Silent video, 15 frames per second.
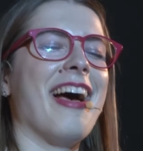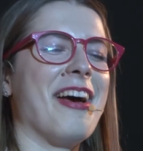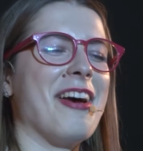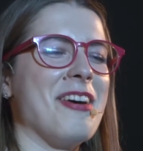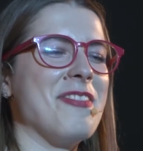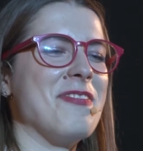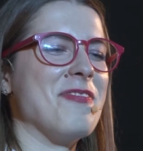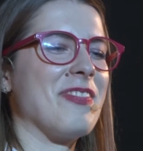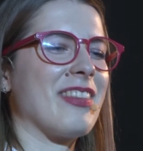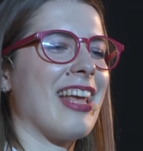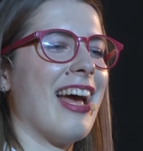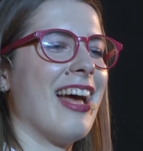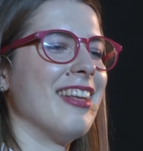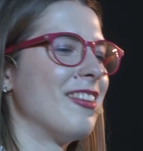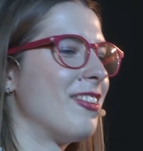
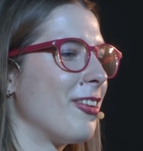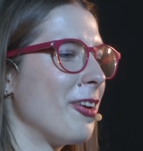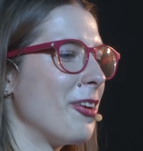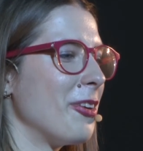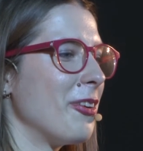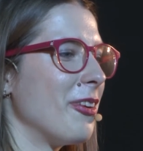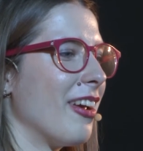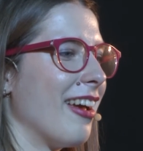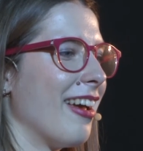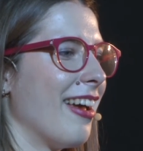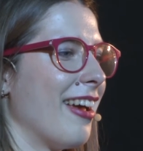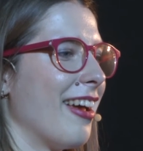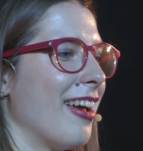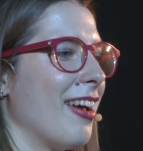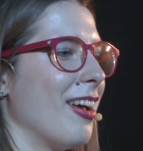And so
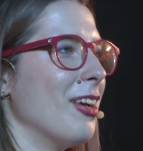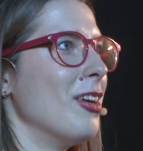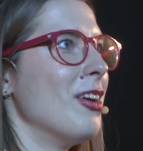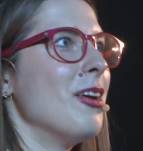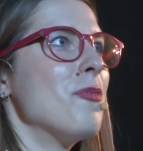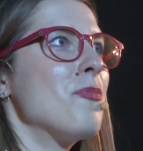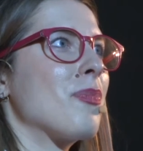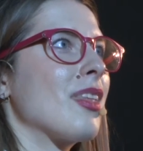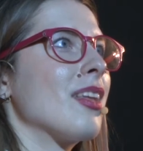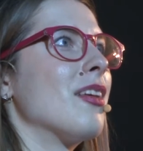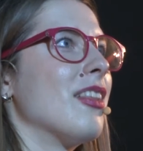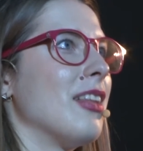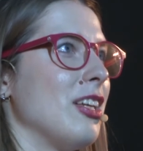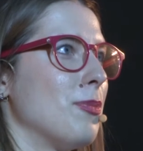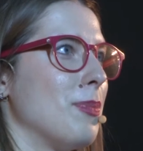
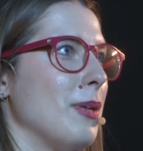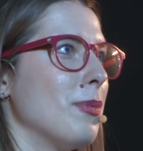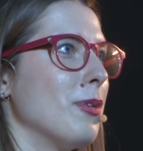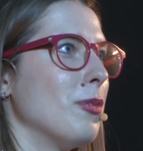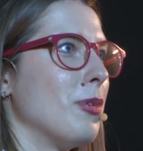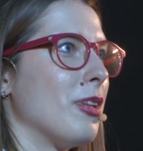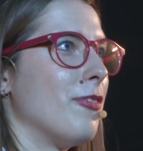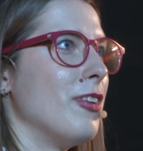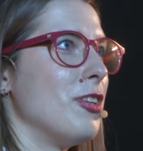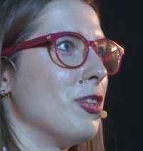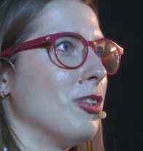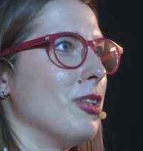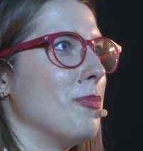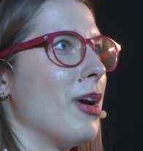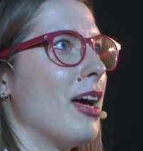these people with
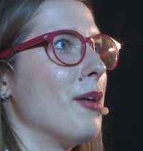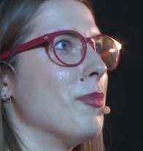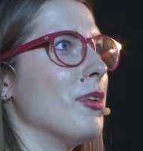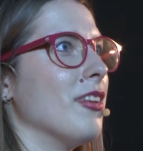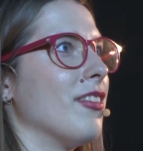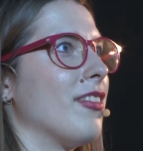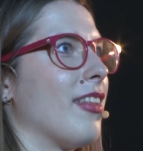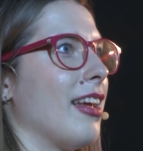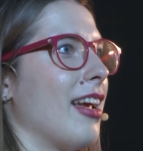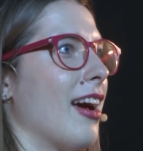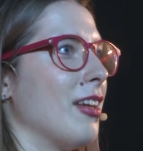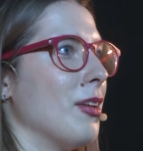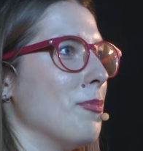visual impairments, they had